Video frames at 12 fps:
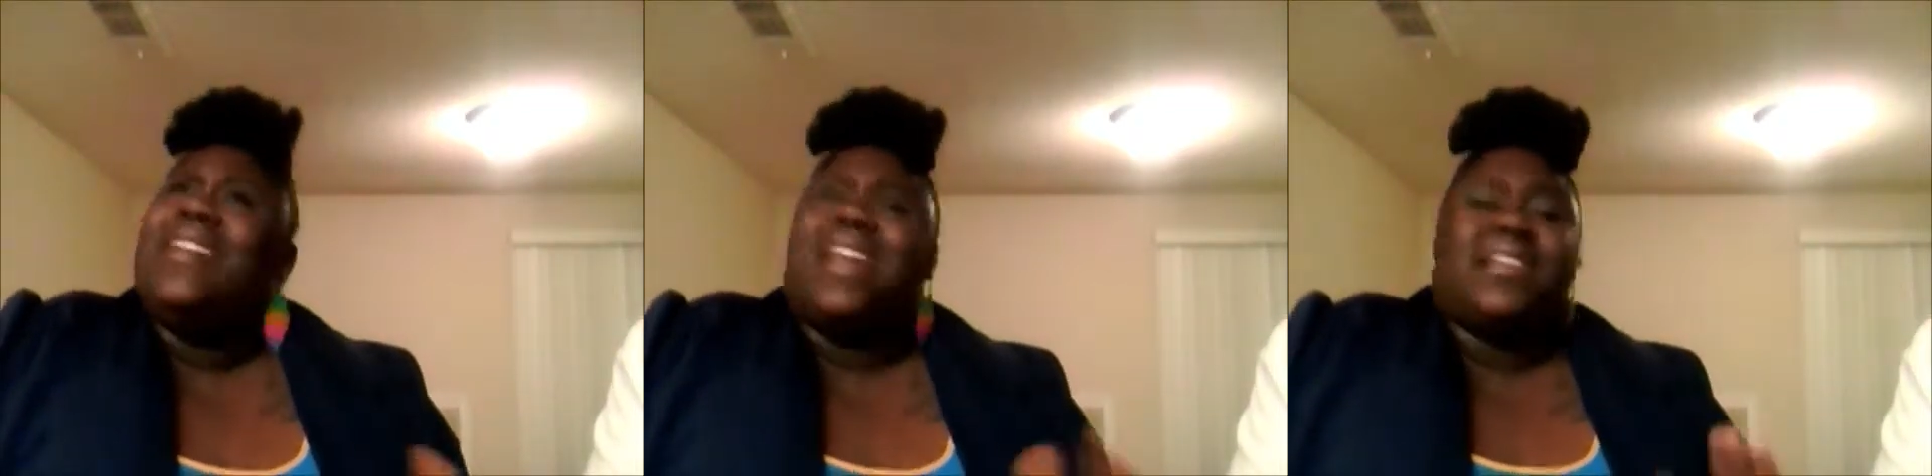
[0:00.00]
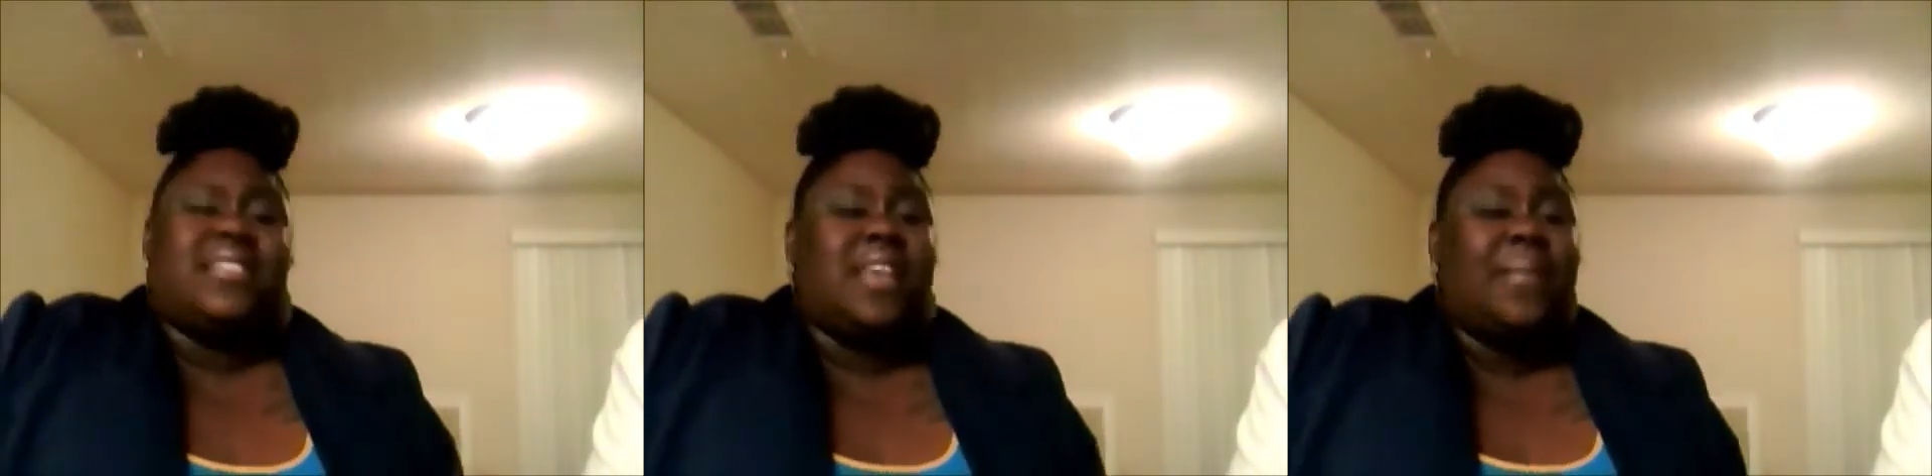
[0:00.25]

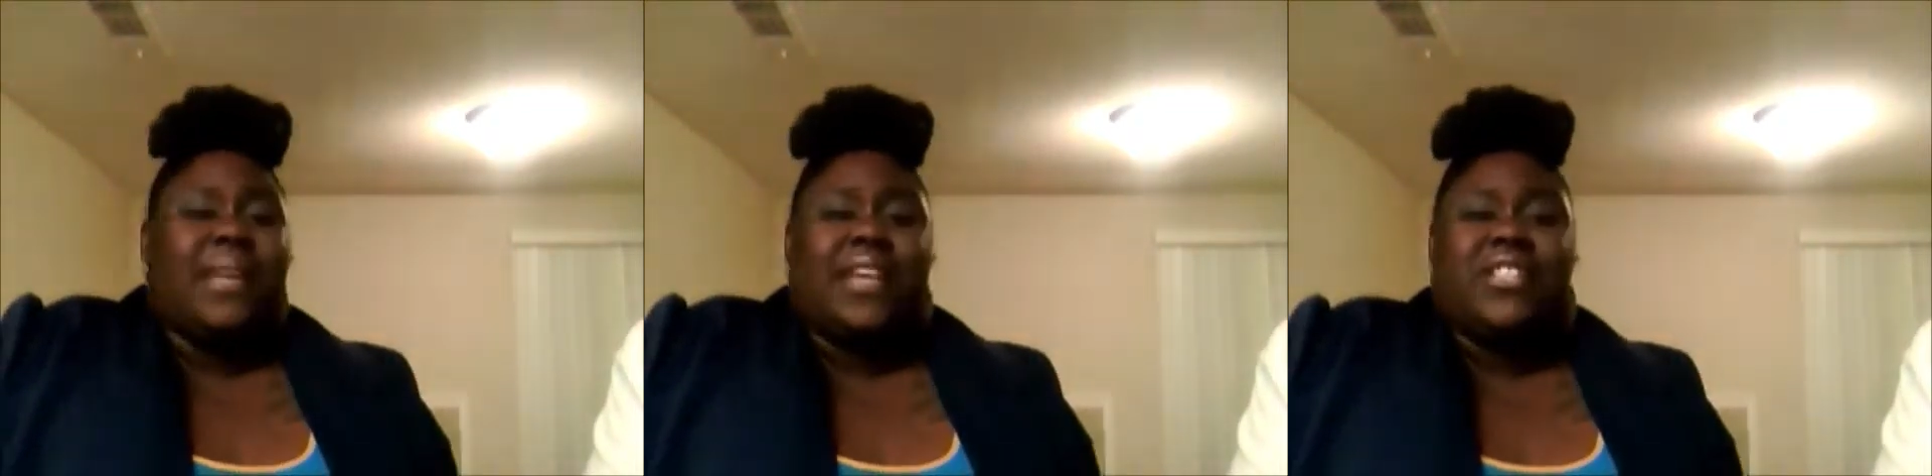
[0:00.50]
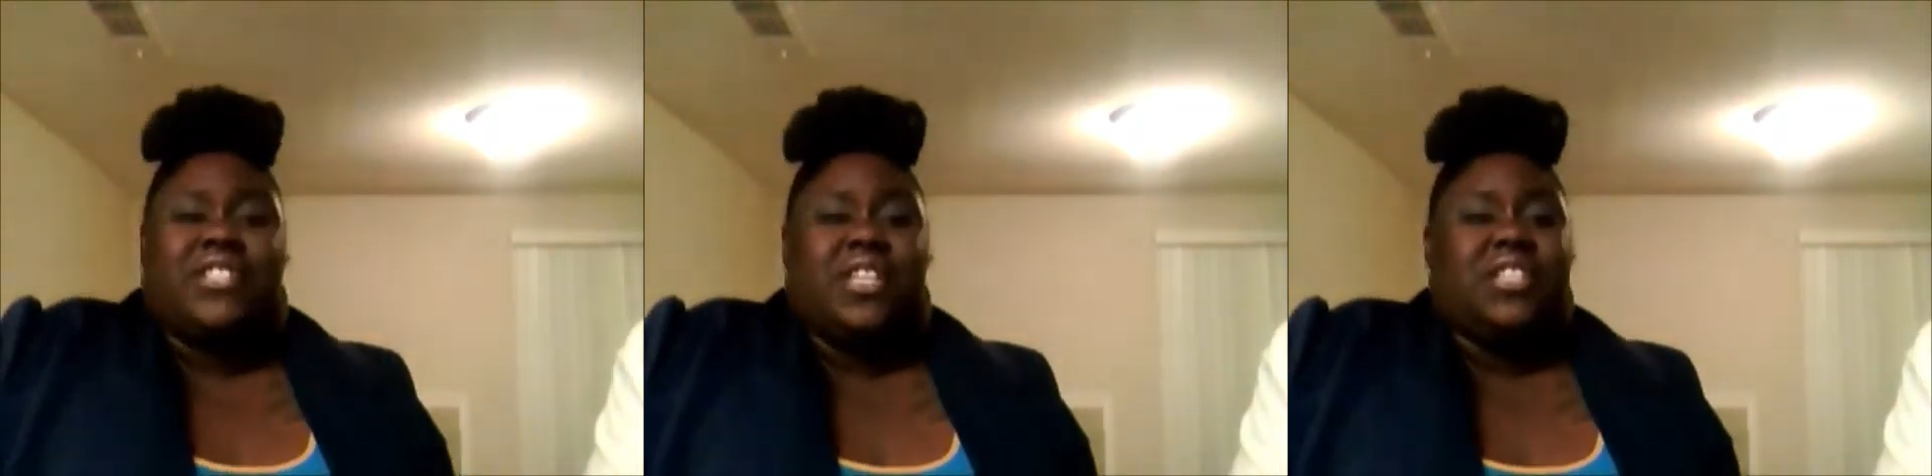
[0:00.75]
Now, some of
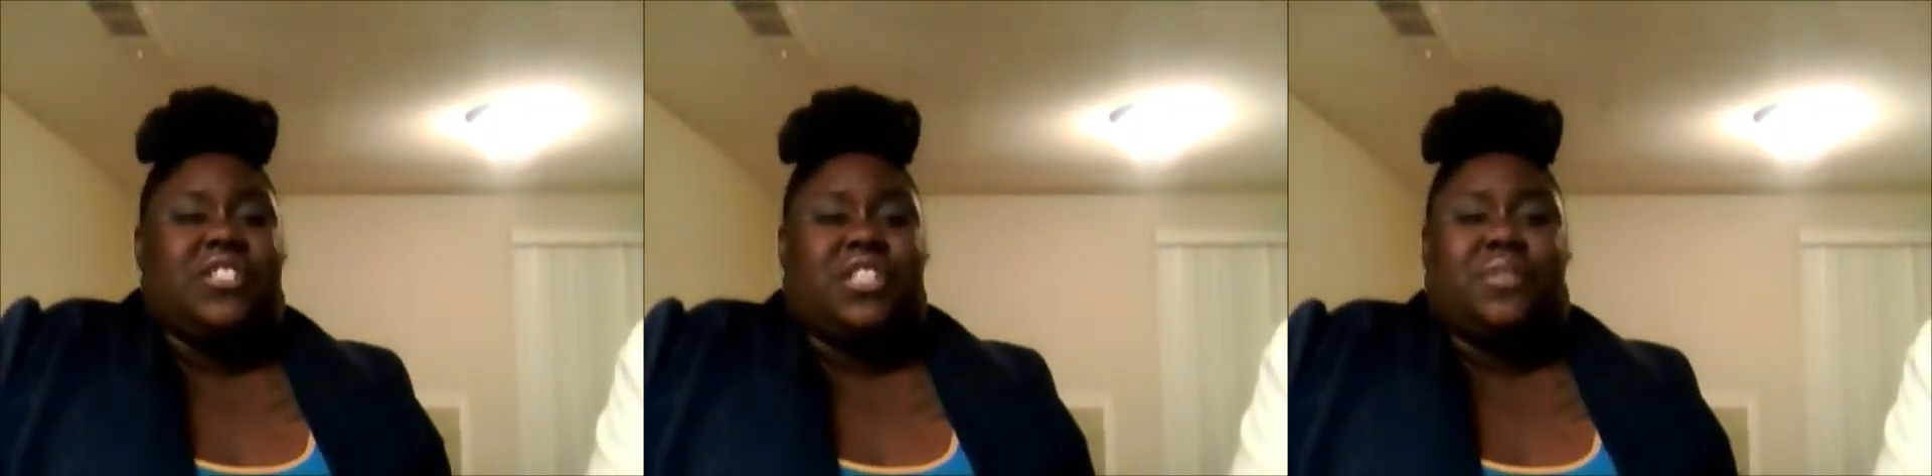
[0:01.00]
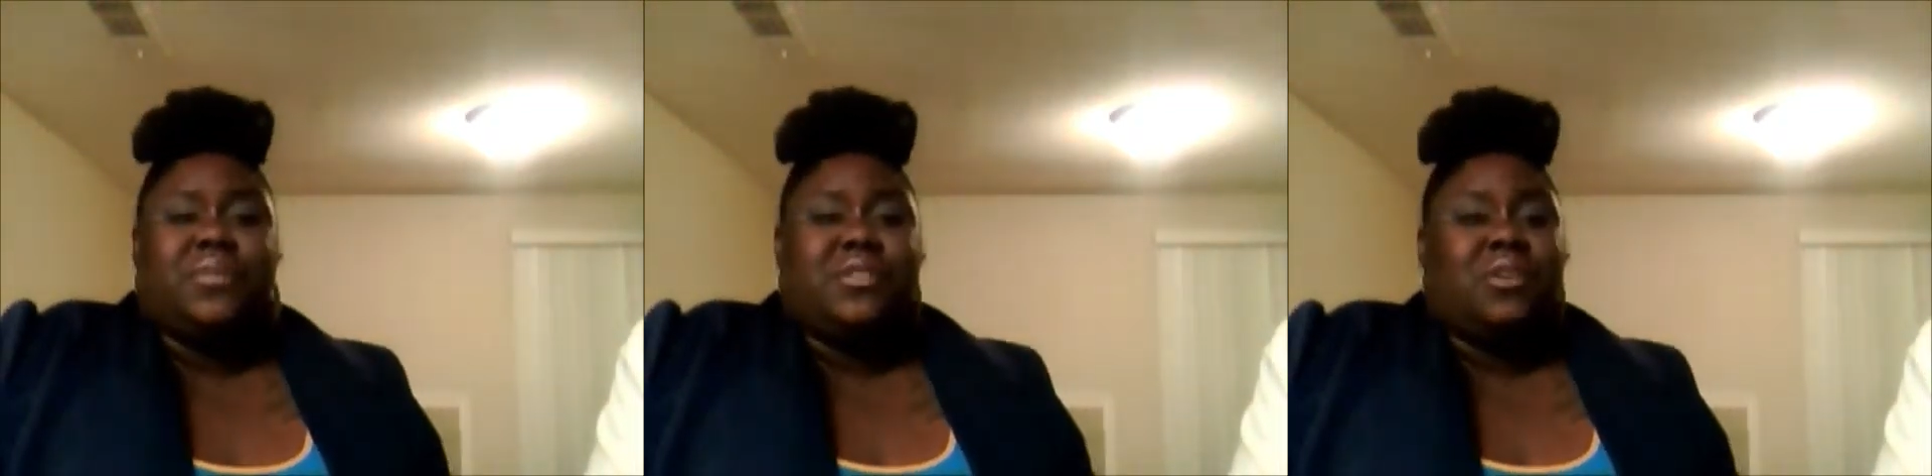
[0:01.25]
that shit
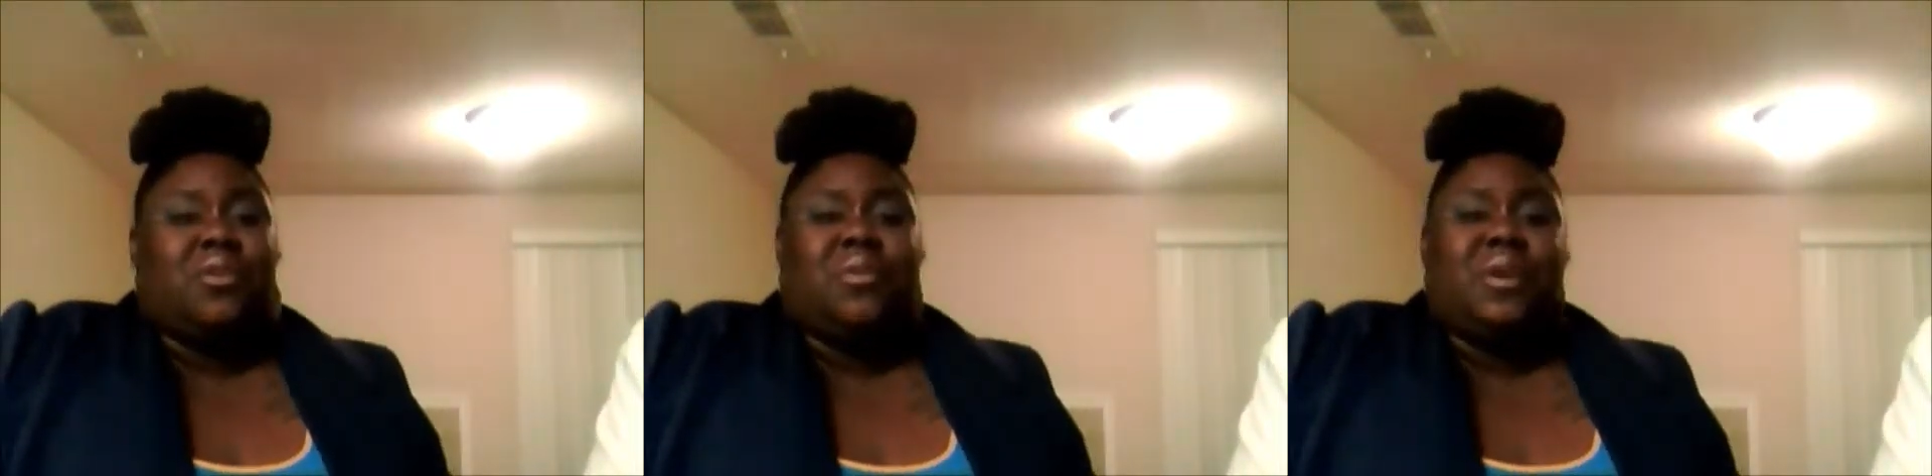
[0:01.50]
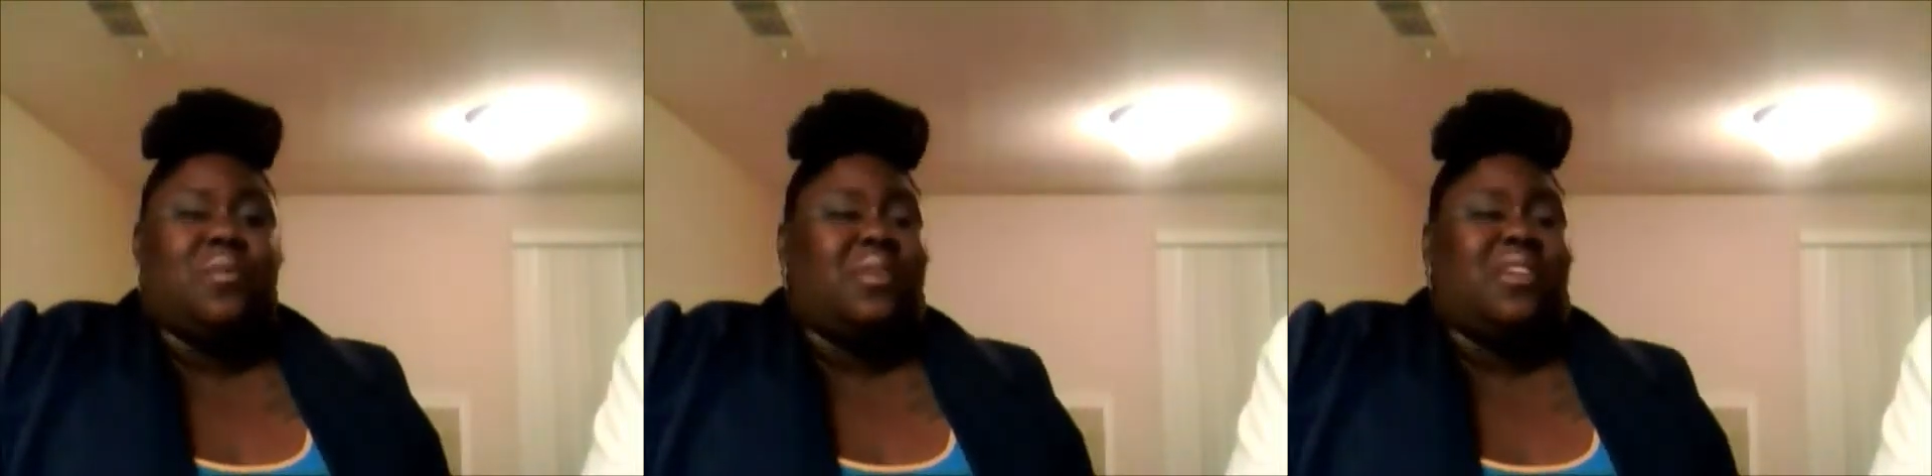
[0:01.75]
she was doing